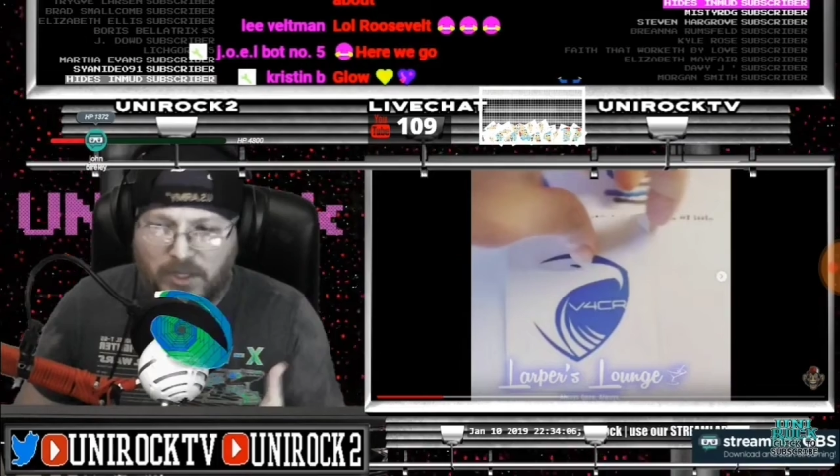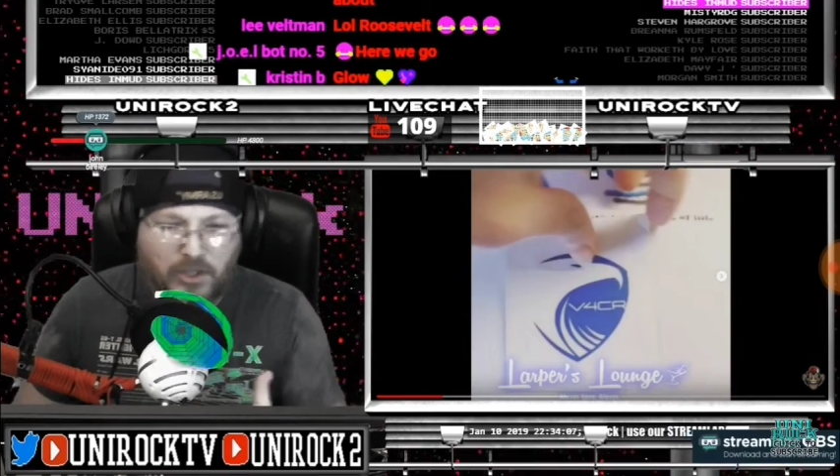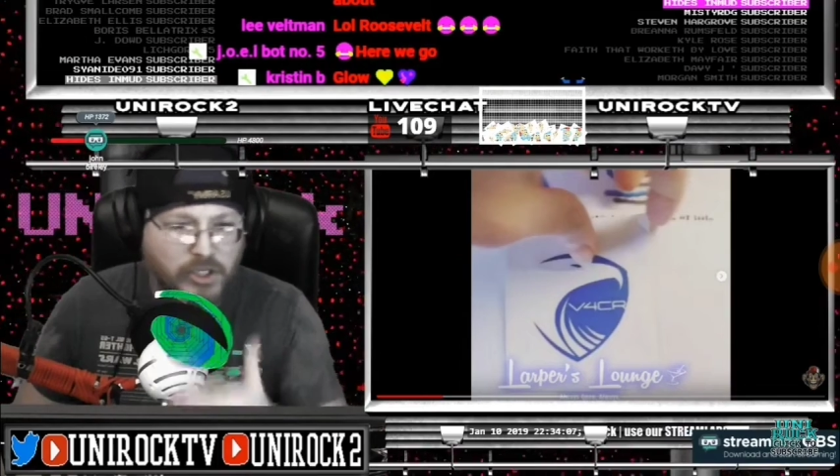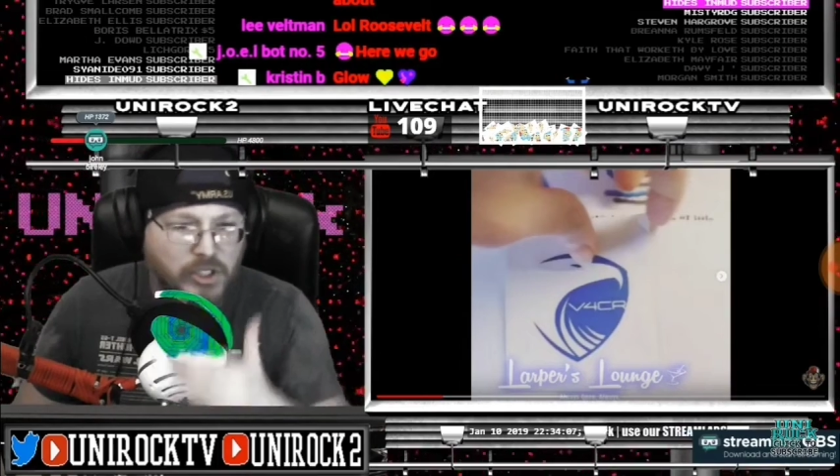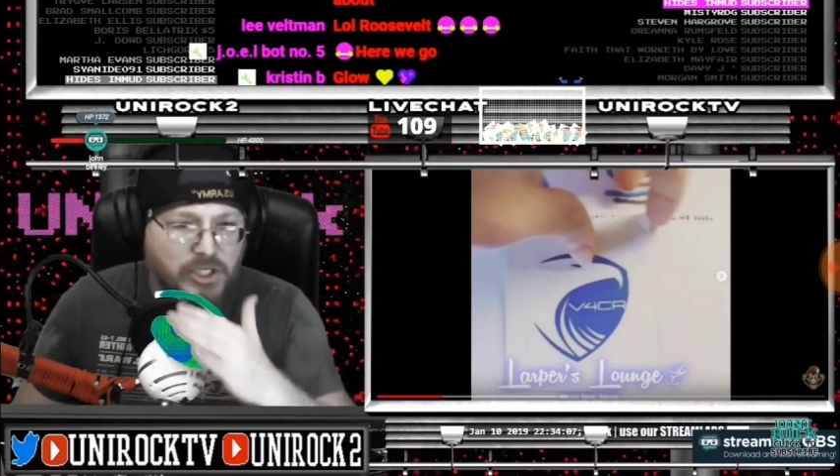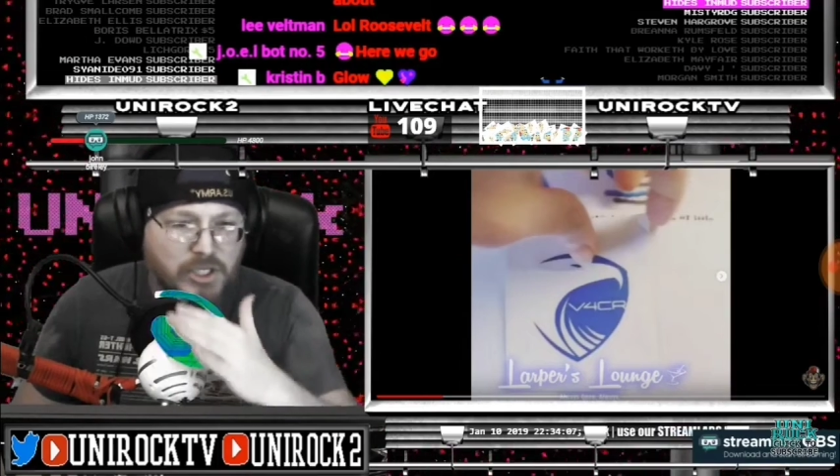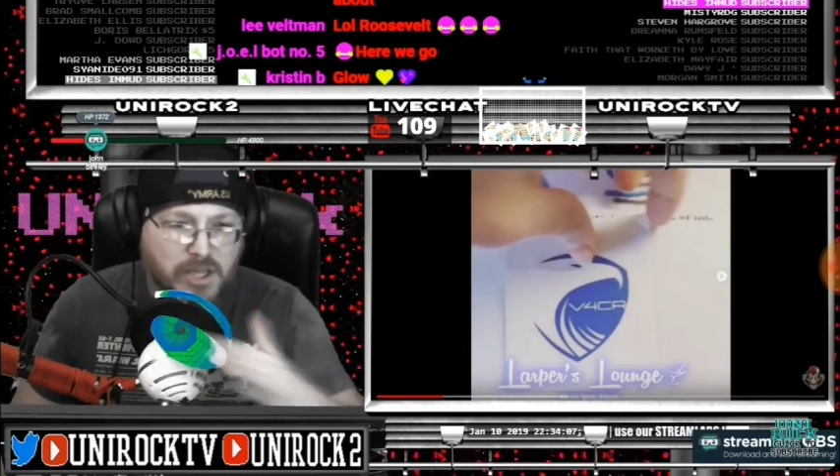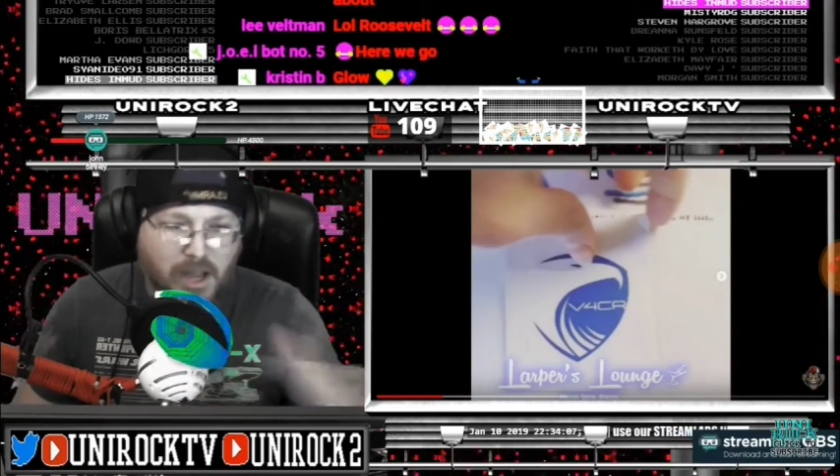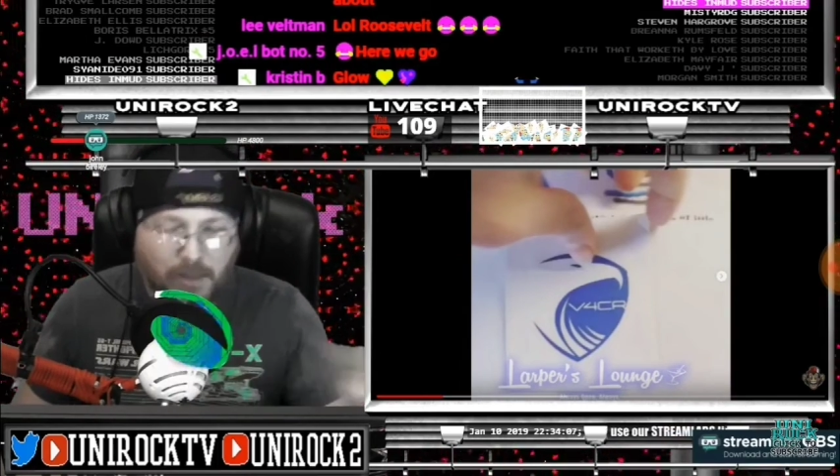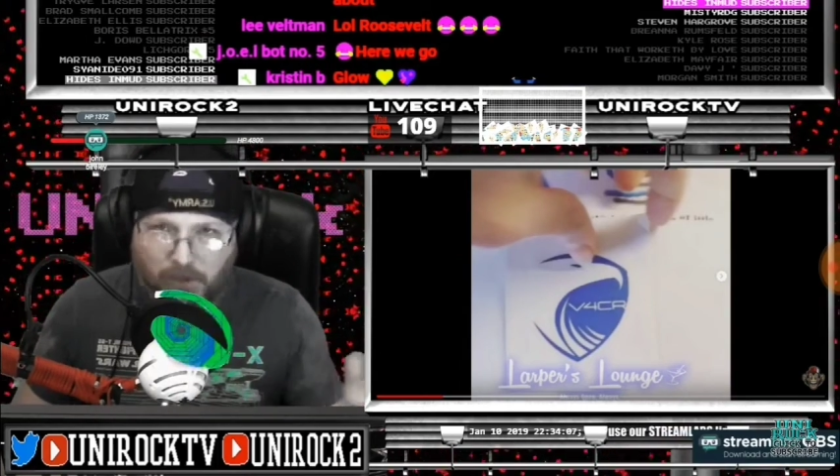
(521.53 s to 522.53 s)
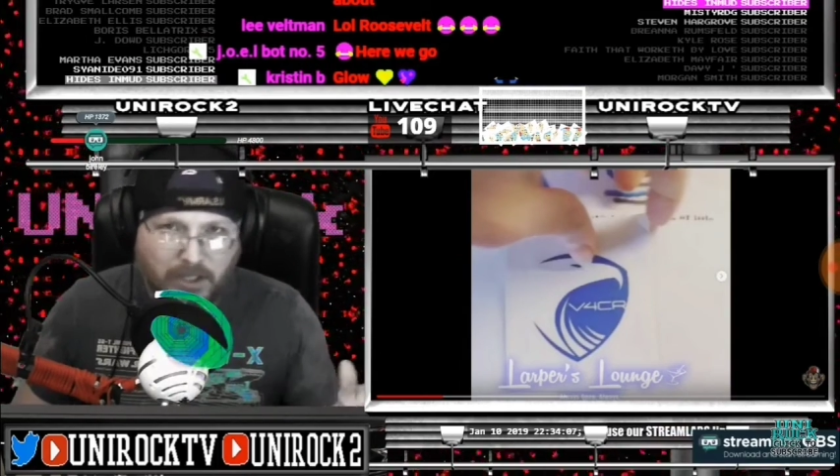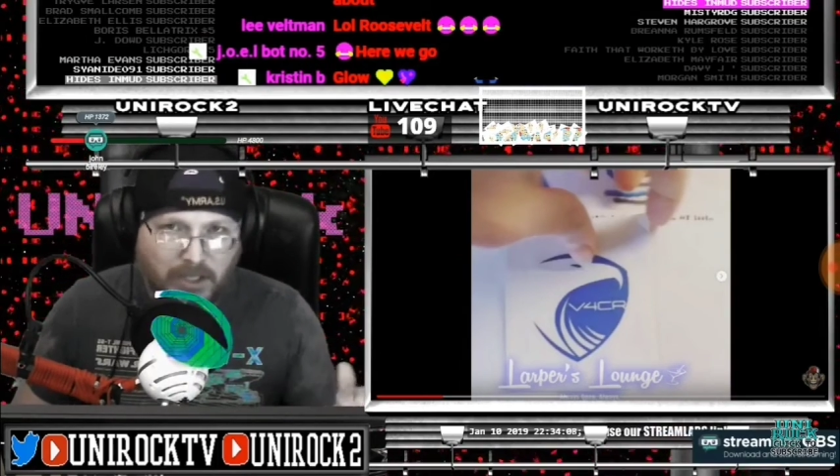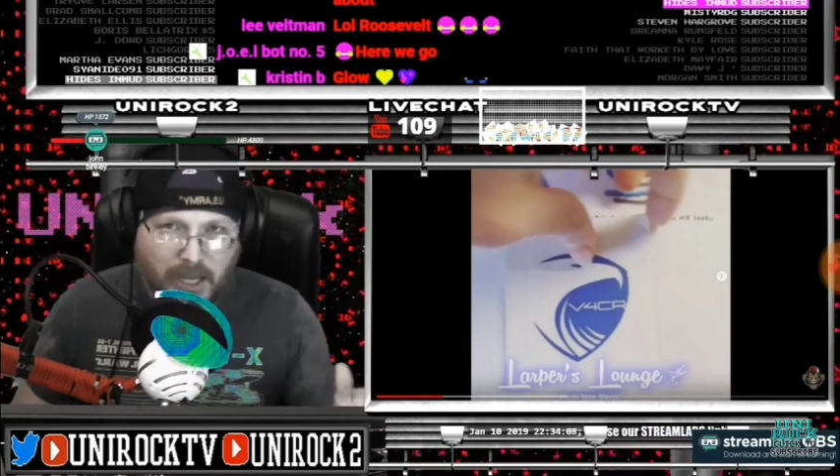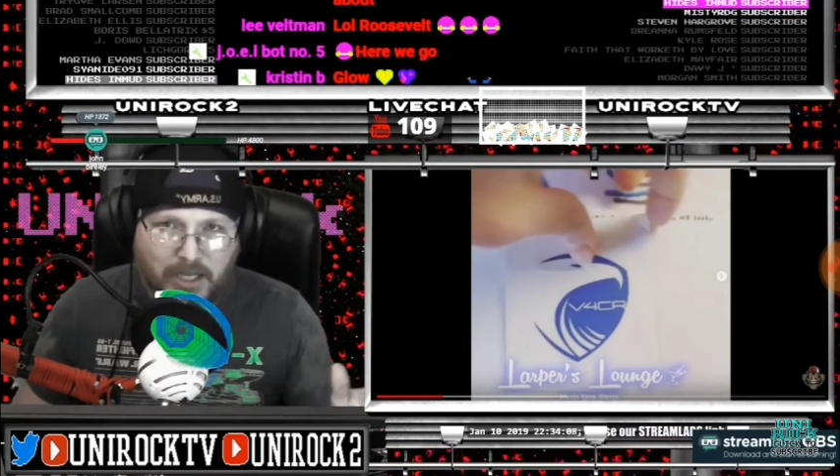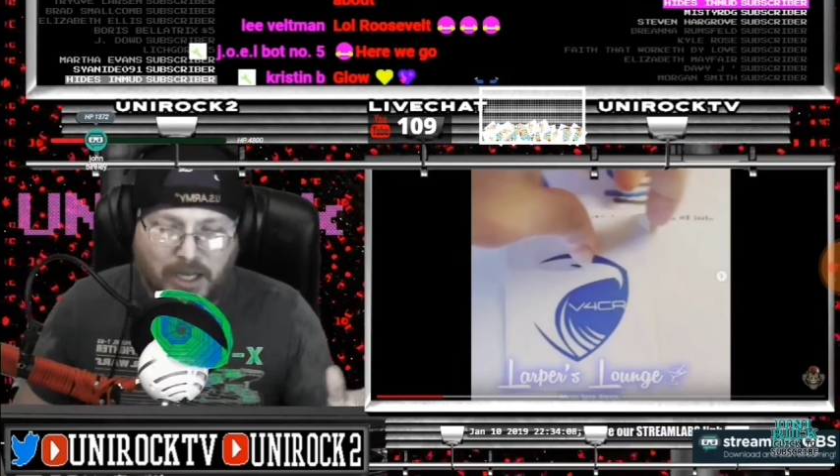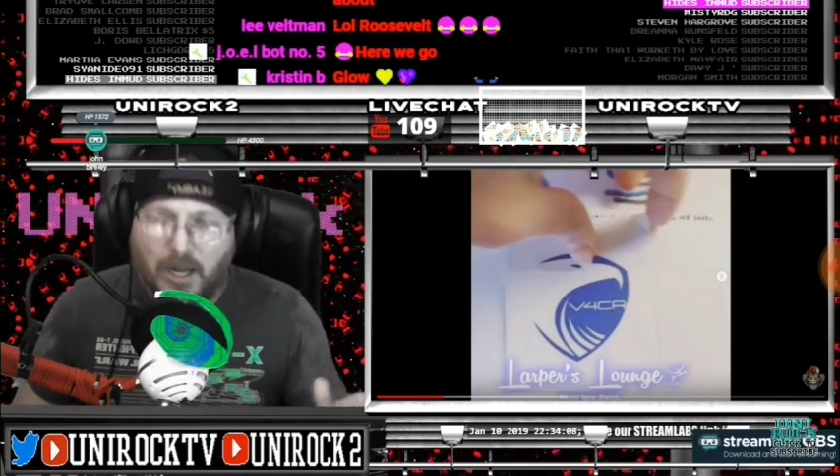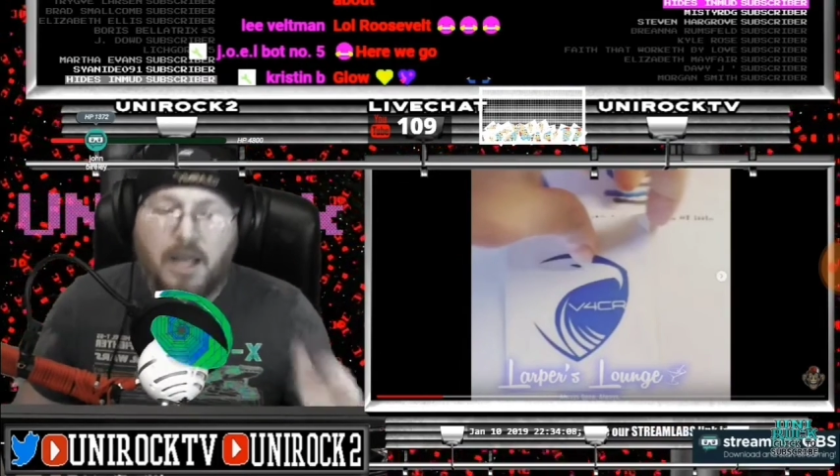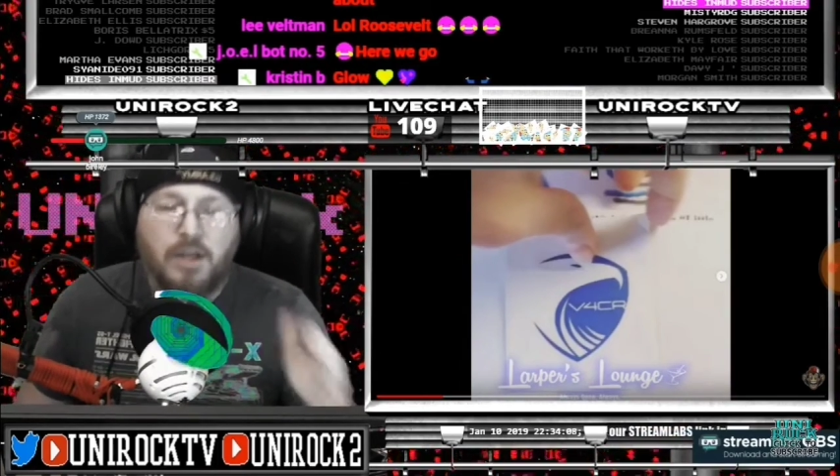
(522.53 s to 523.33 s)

that looks nothing like it?